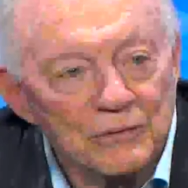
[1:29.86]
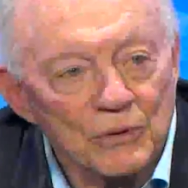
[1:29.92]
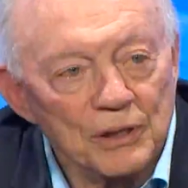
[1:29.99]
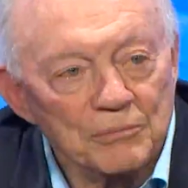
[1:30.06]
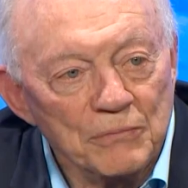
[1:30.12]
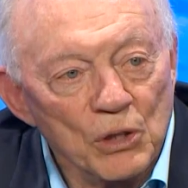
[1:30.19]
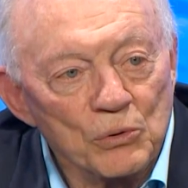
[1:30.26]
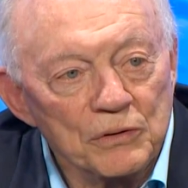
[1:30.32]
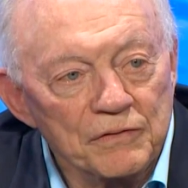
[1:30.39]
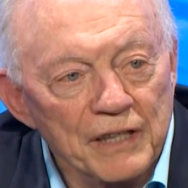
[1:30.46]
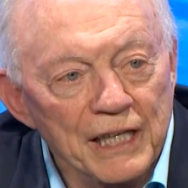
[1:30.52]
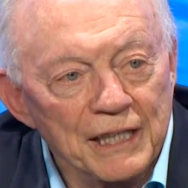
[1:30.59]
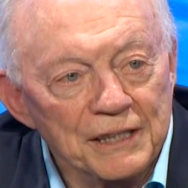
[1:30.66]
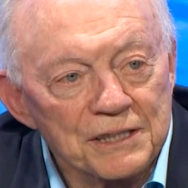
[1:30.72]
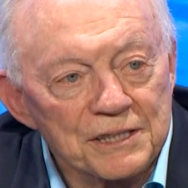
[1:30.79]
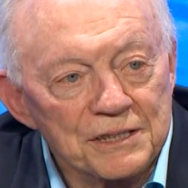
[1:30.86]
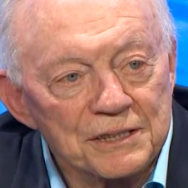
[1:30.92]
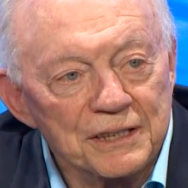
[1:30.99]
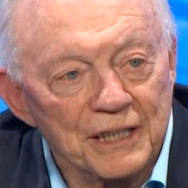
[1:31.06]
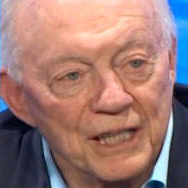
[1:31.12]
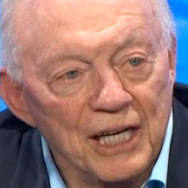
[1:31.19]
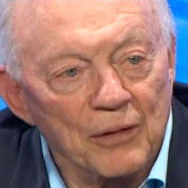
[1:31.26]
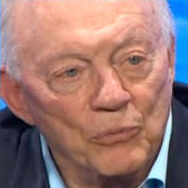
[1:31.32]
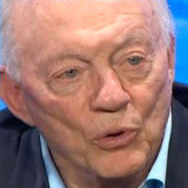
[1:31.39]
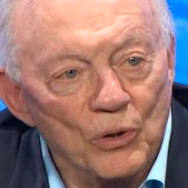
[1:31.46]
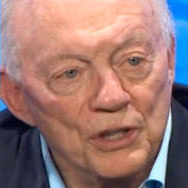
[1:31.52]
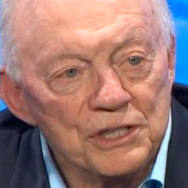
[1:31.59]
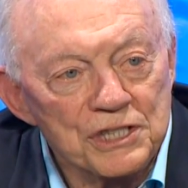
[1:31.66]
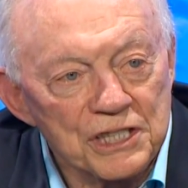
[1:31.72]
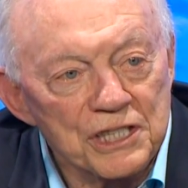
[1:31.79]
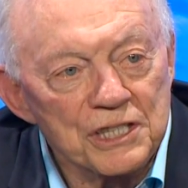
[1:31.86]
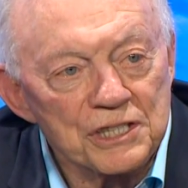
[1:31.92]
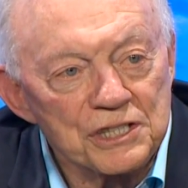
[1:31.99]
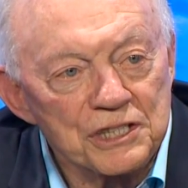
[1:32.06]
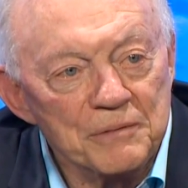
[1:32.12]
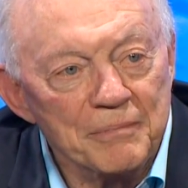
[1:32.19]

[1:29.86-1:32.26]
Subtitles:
What motivates the Cowboys is